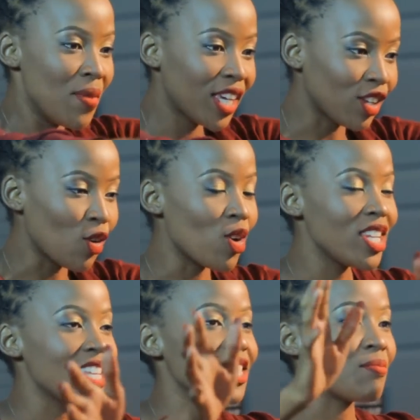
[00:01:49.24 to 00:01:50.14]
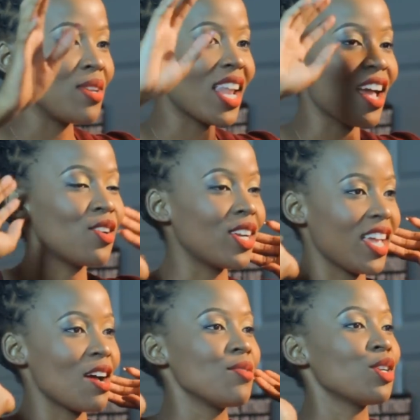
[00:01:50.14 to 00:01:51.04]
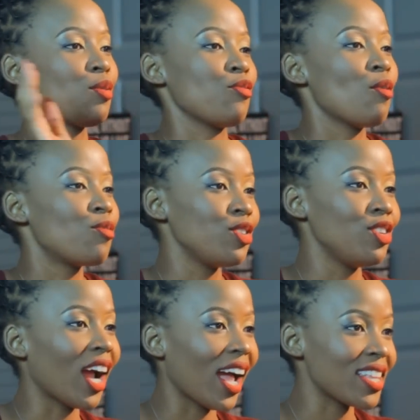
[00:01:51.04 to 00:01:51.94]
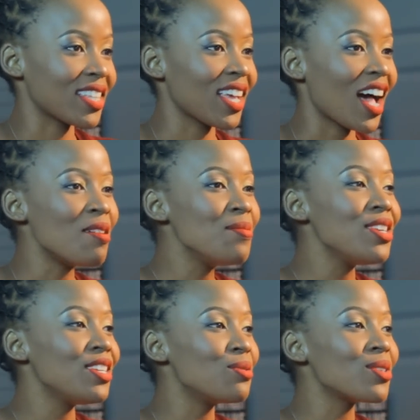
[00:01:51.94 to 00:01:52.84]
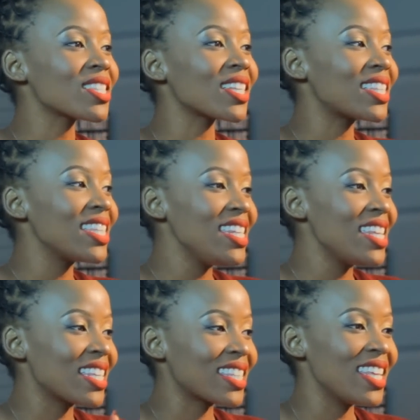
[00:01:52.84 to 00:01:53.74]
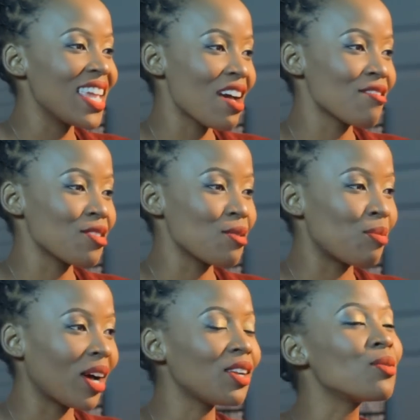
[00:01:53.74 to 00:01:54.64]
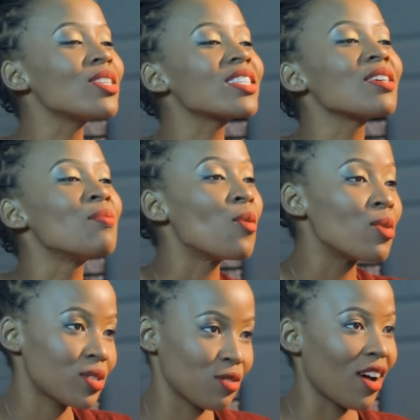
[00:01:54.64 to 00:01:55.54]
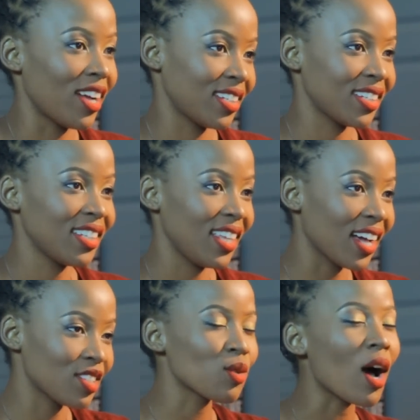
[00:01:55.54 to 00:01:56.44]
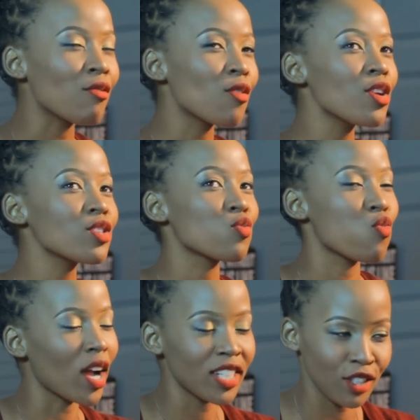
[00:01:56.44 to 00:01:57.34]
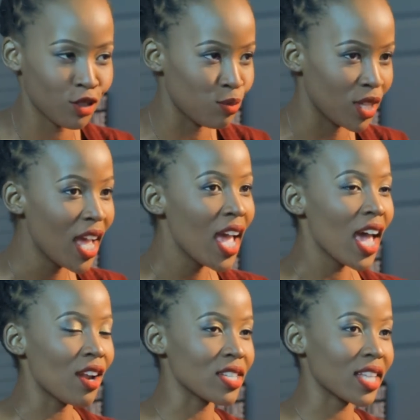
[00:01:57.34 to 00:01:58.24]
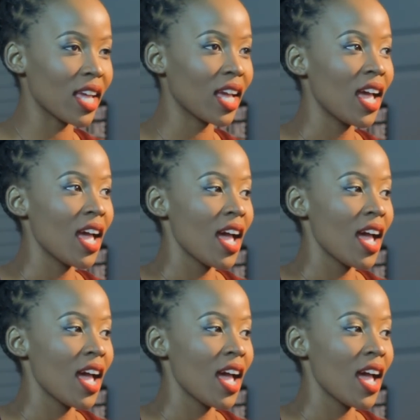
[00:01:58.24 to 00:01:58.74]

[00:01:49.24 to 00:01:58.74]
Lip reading: make an audience, and be like, okay, I'm gonna perform for you guys. I mean, it was the silliest thing ever, but it was the most fun. Yeah, so I've always wanted to be, and I was like,